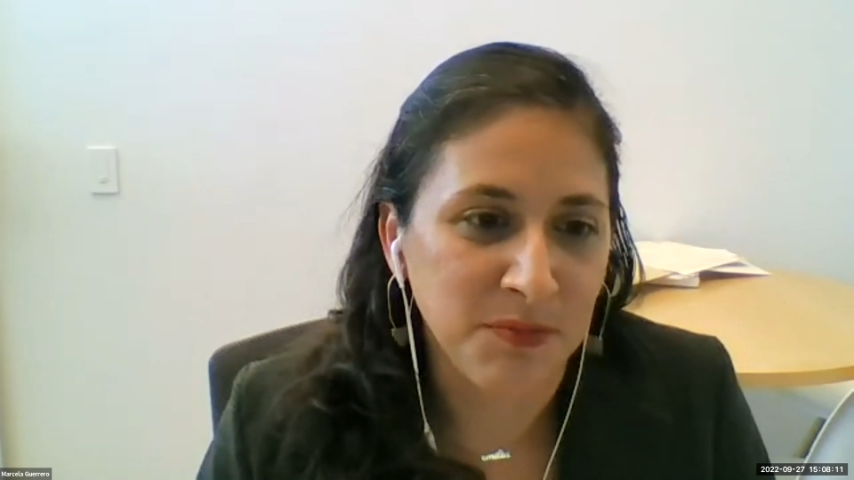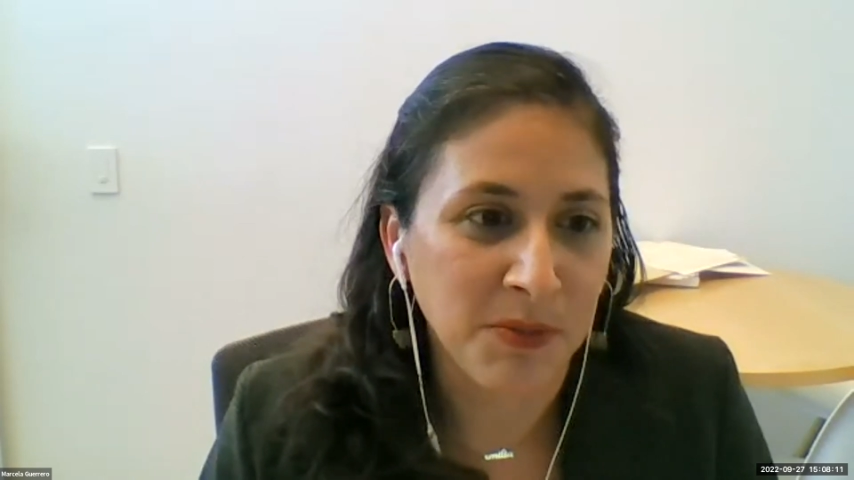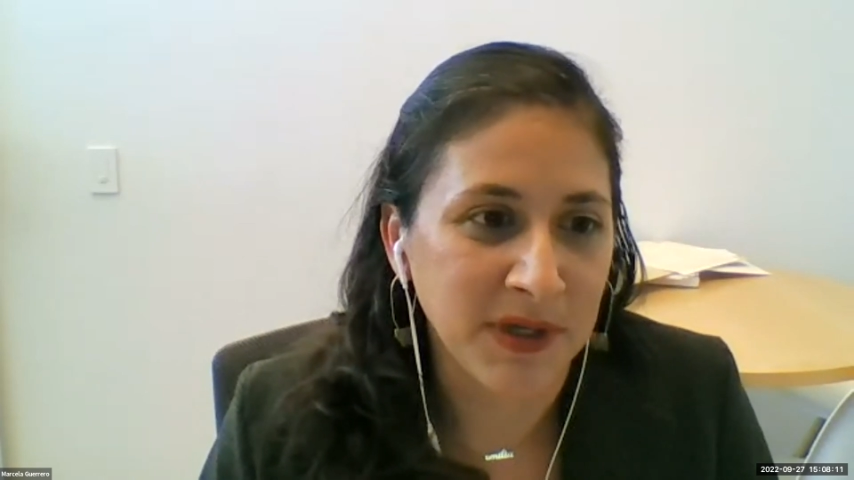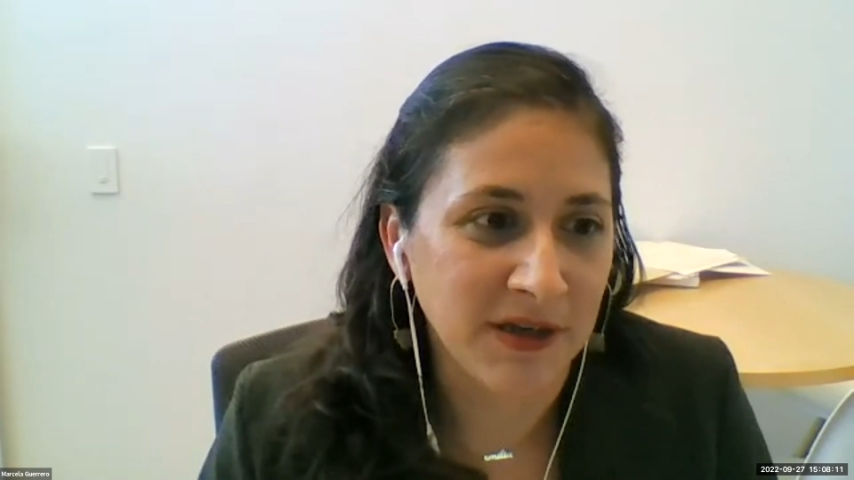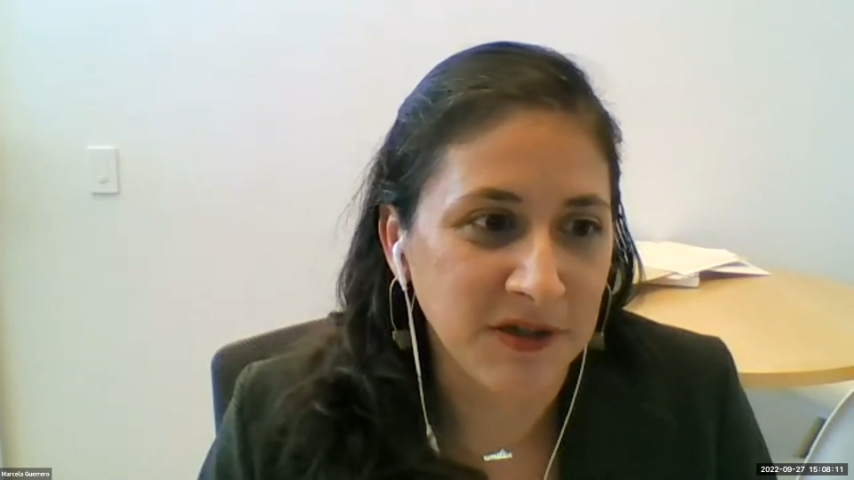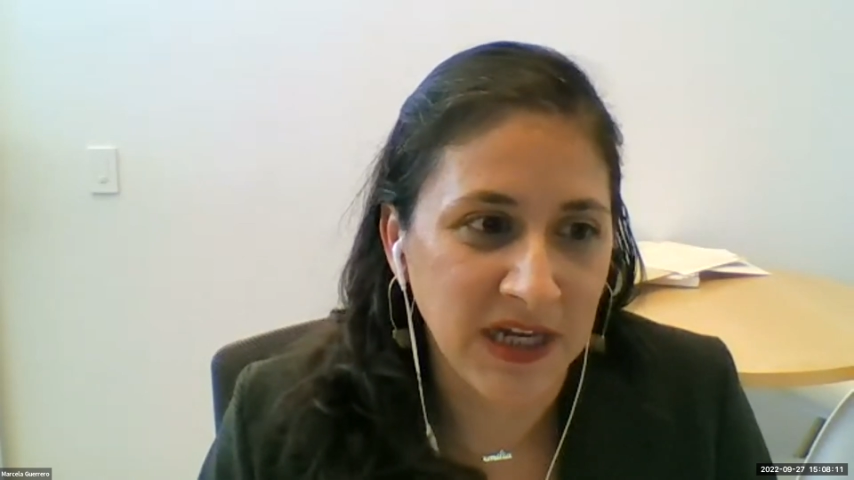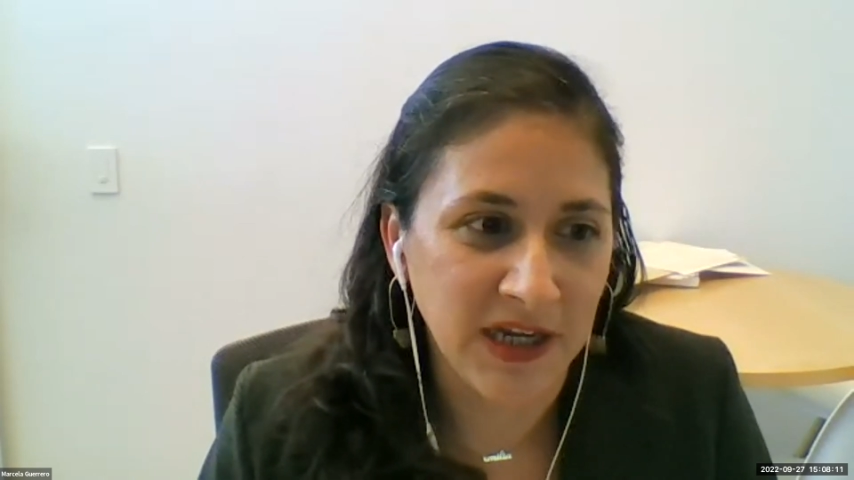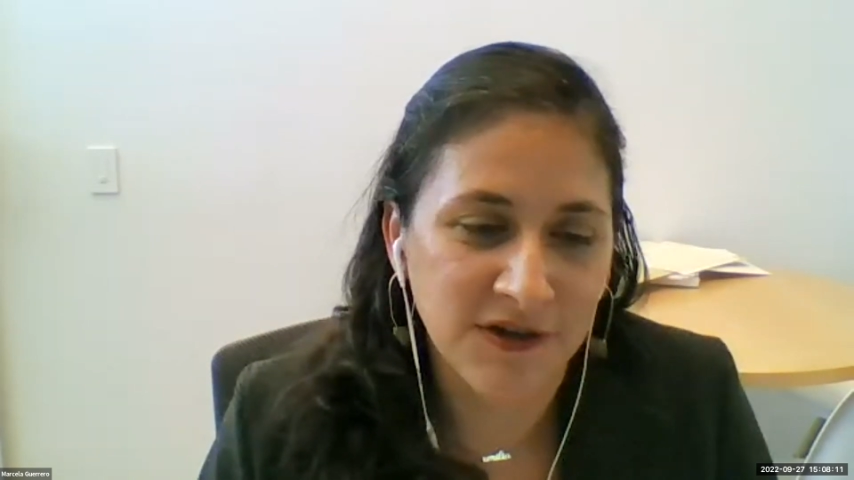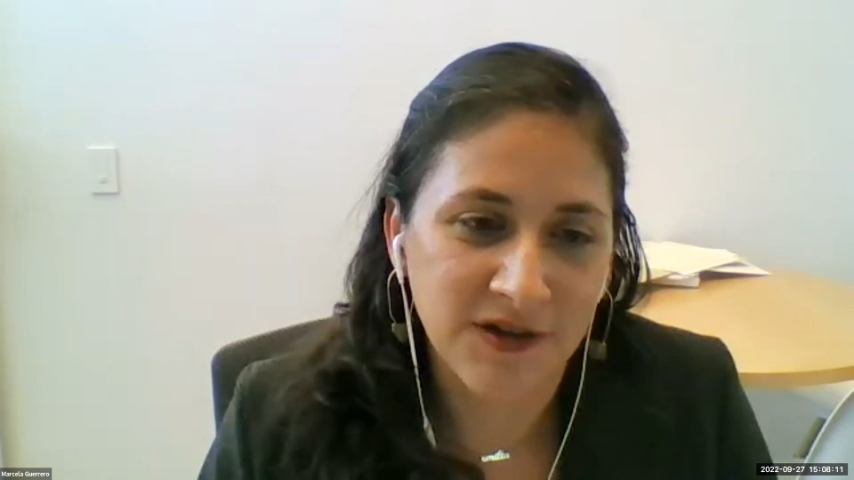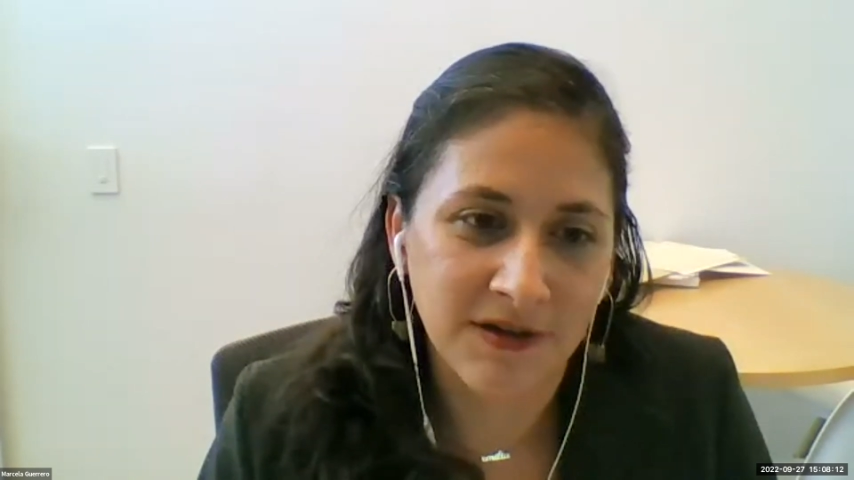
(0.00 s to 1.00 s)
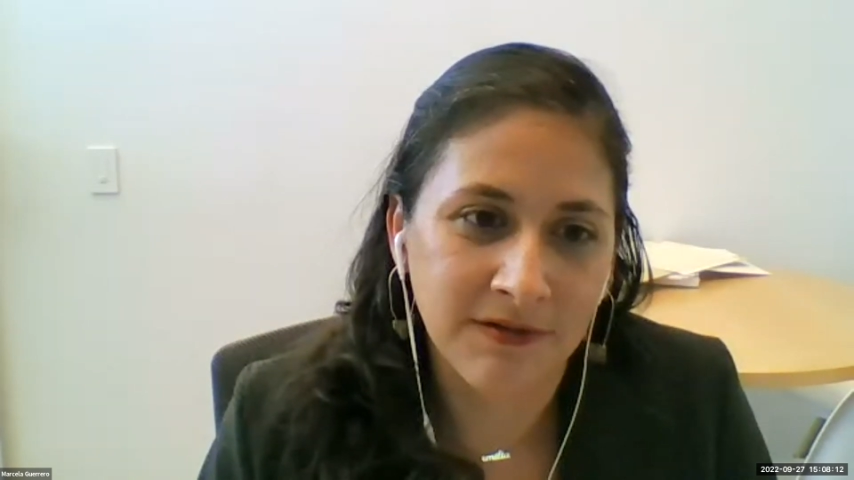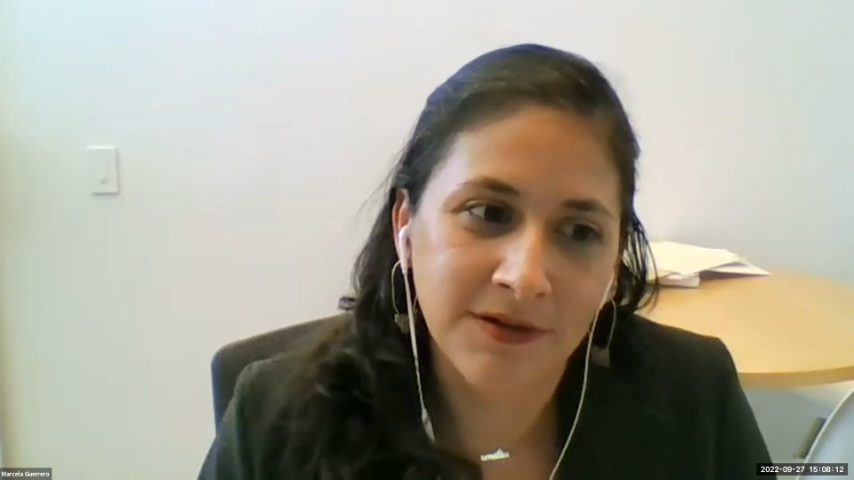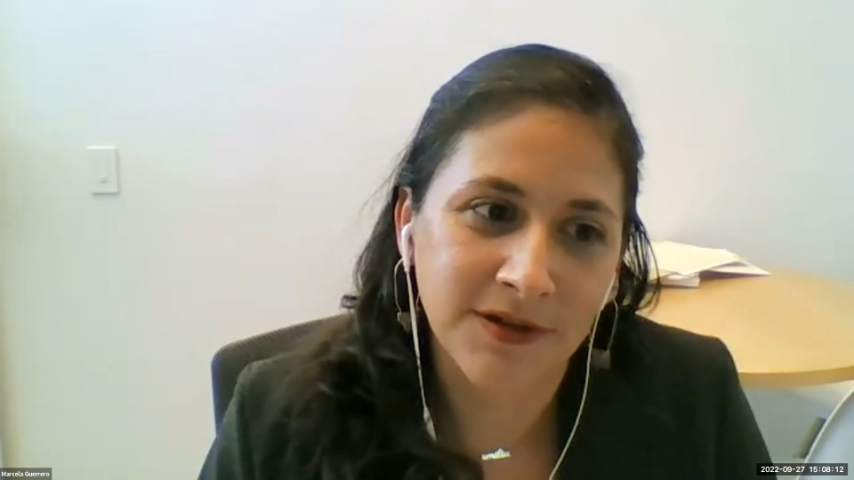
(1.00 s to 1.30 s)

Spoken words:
public education,